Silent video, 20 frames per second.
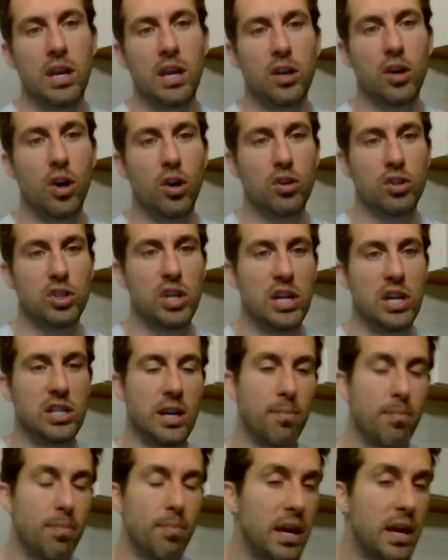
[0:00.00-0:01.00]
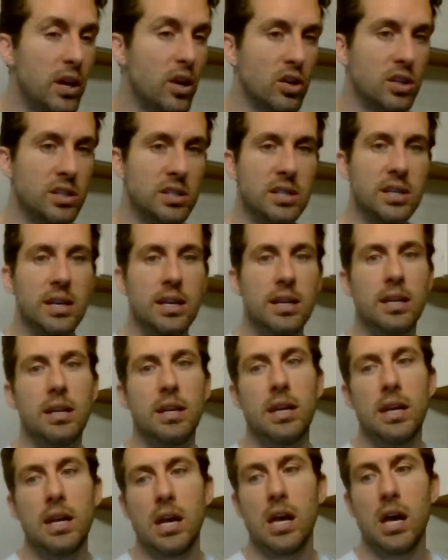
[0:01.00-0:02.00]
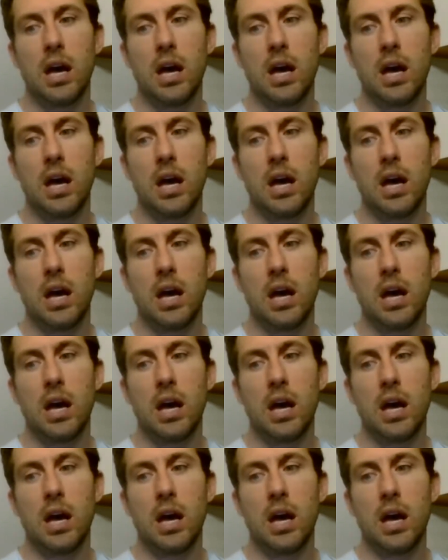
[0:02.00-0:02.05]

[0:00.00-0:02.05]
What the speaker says: he goes. J.J. Peterson.